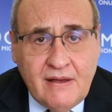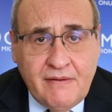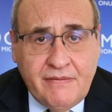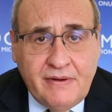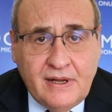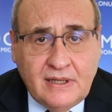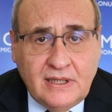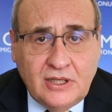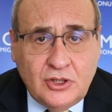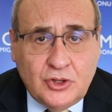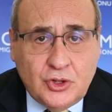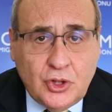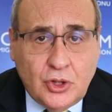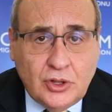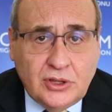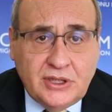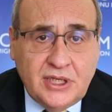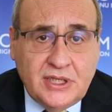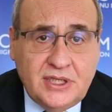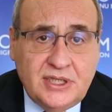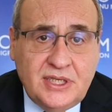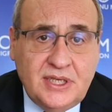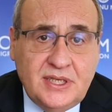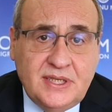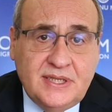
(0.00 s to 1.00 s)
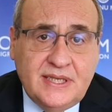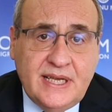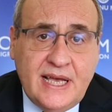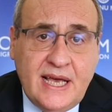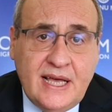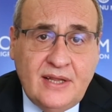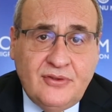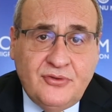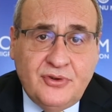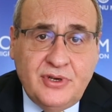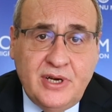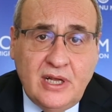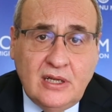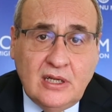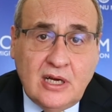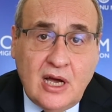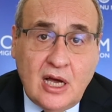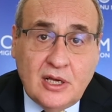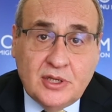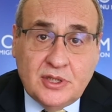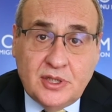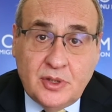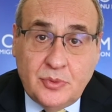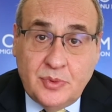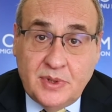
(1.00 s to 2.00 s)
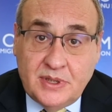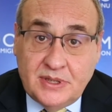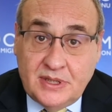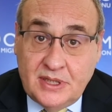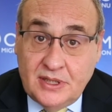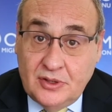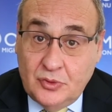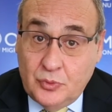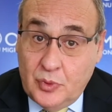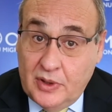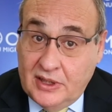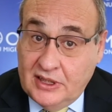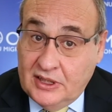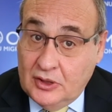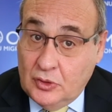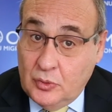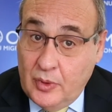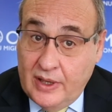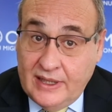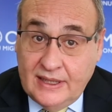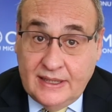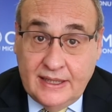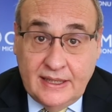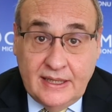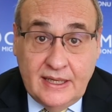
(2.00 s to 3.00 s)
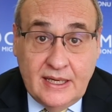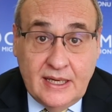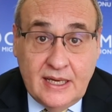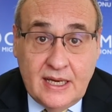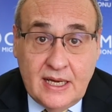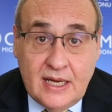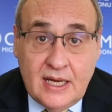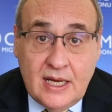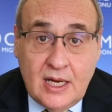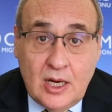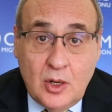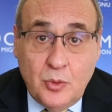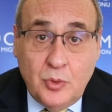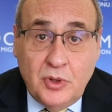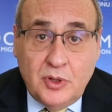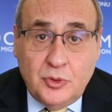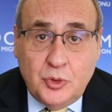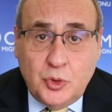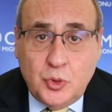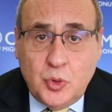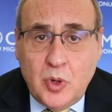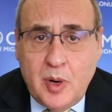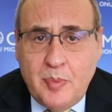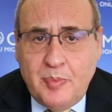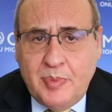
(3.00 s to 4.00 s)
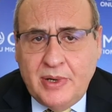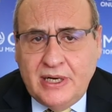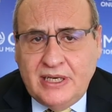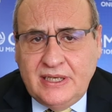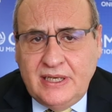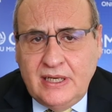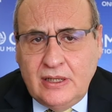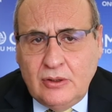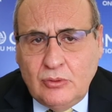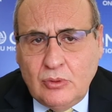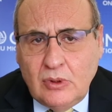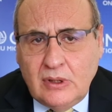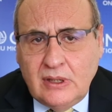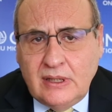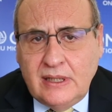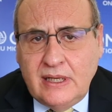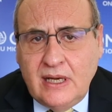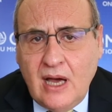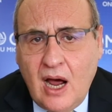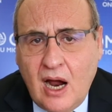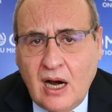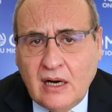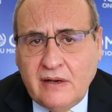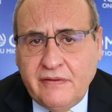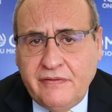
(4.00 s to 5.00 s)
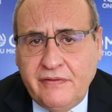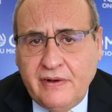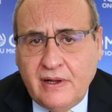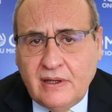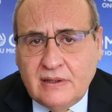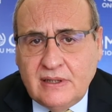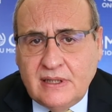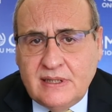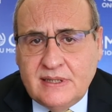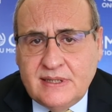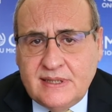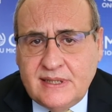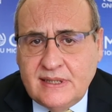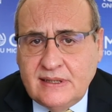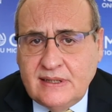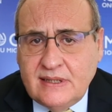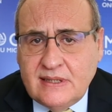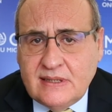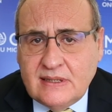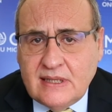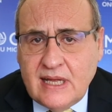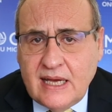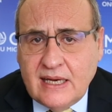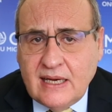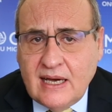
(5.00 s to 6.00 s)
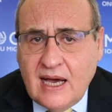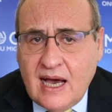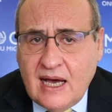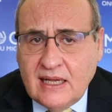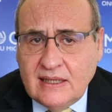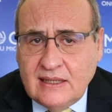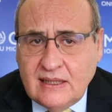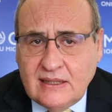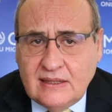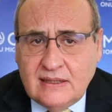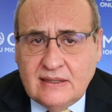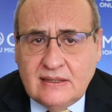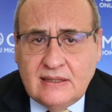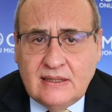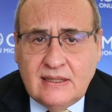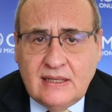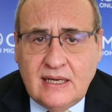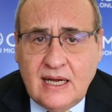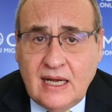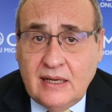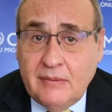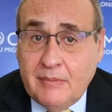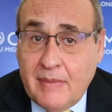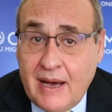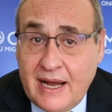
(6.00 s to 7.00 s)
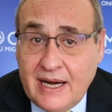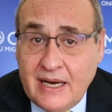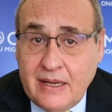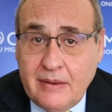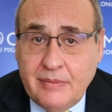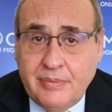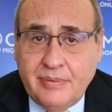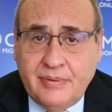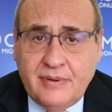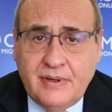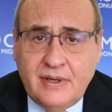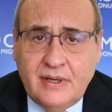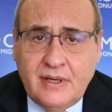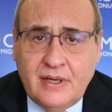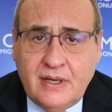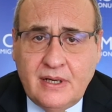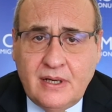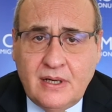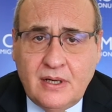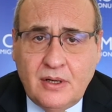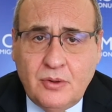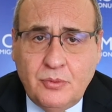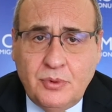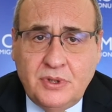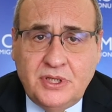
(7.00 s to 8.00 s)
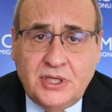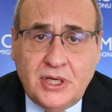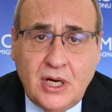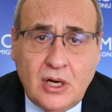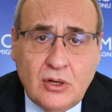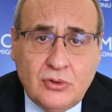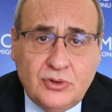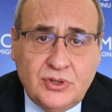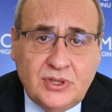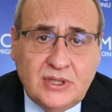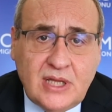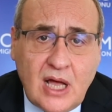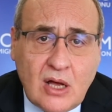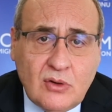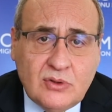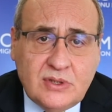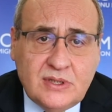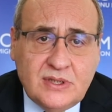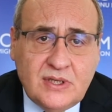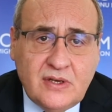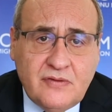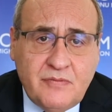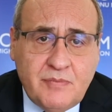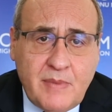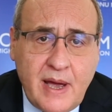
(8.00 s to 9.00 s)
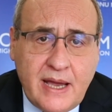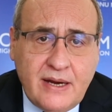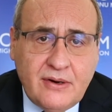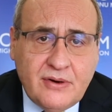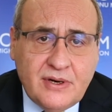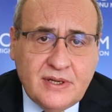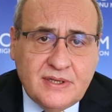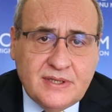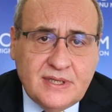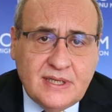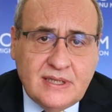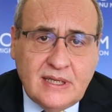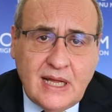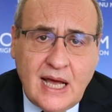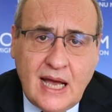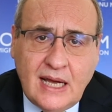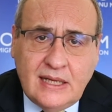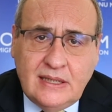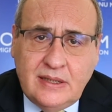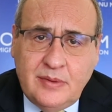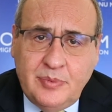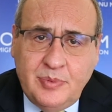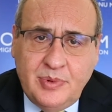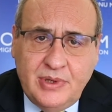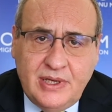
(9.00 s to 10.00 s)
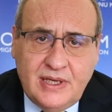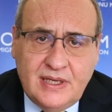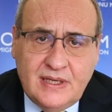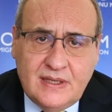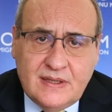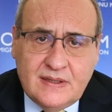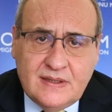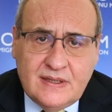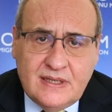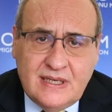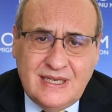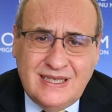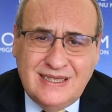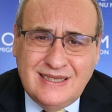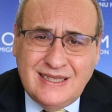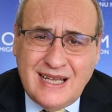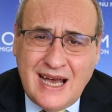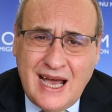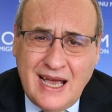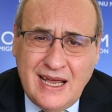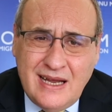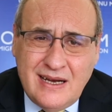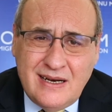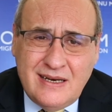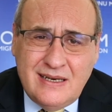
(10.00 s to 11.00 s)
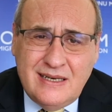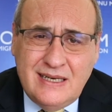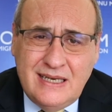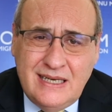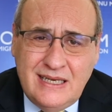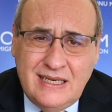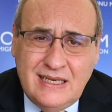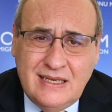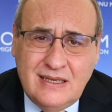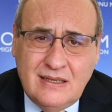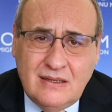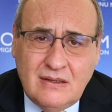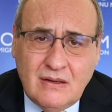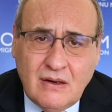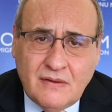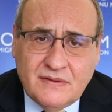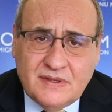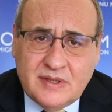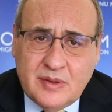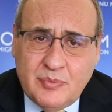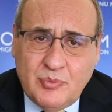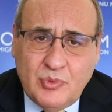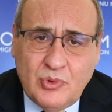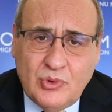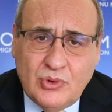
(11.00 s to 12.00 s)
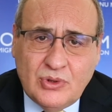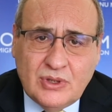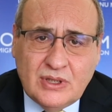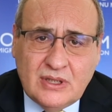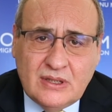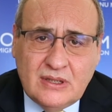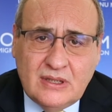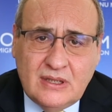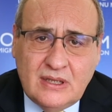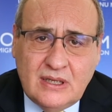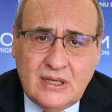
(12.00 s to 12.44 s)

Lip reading: Funding shortages had real consequences in 2020, which were particularly heartfelt in cities like Aden and Marib, which host thousands of migrants and IDPs in dire need of support